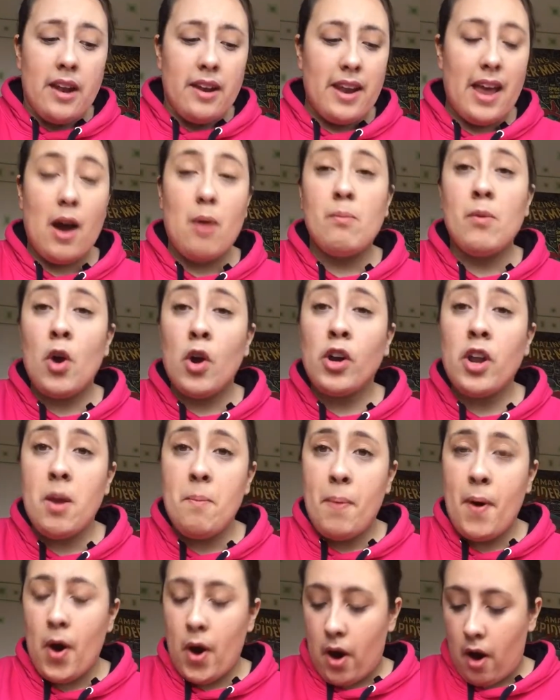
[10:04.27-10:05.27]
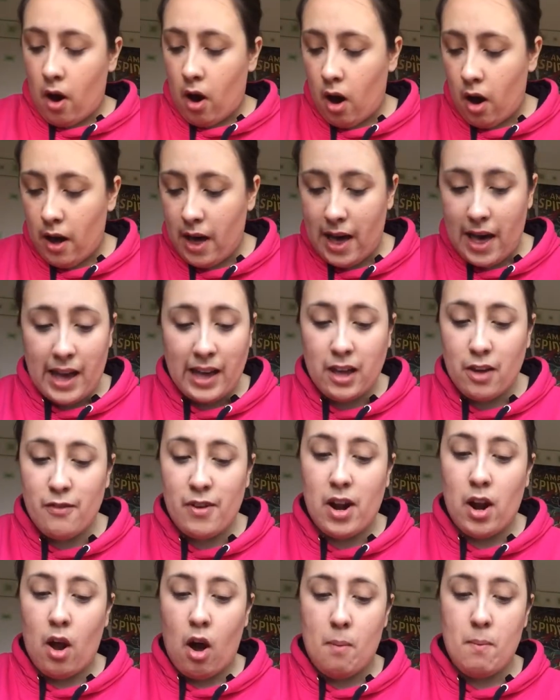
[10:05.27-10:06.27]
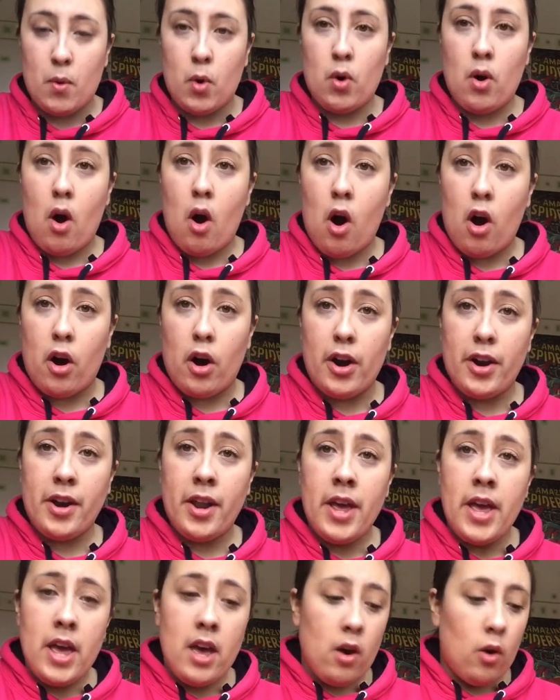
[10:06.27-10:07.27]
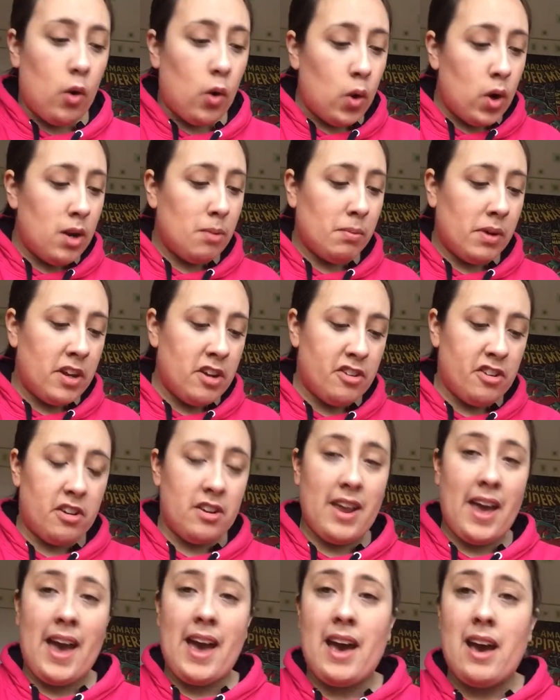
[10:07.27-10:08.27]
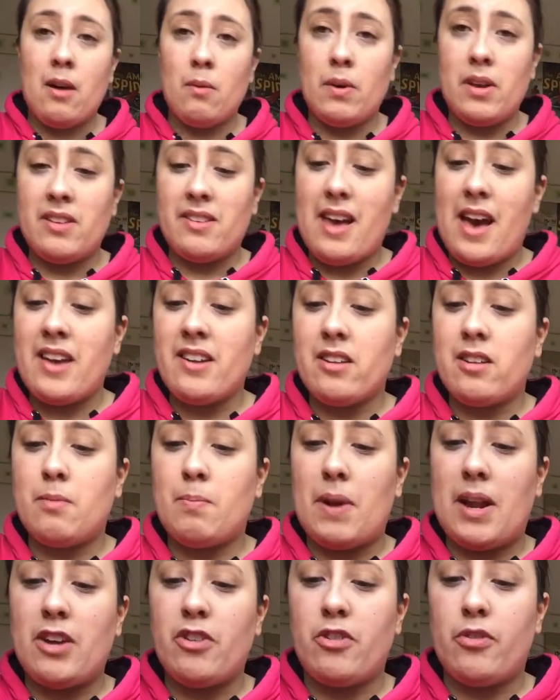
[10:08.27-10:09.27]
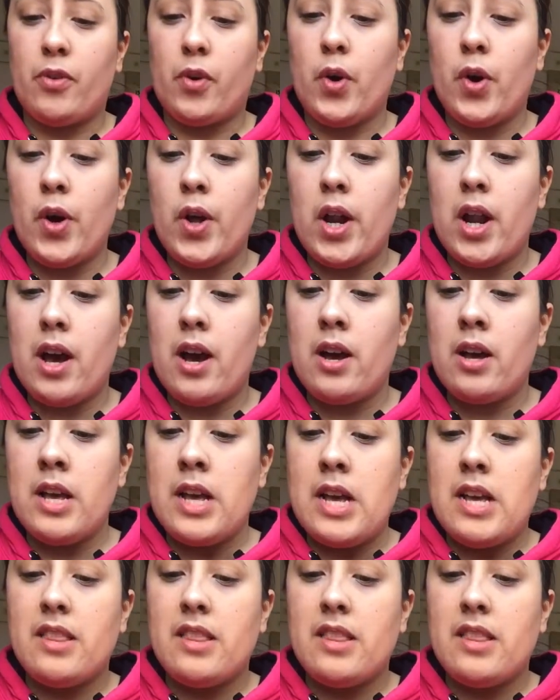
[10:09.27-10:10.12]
Now I'm not going to put a heck of a lot more on. All I'm going to do now is add a splash of colour.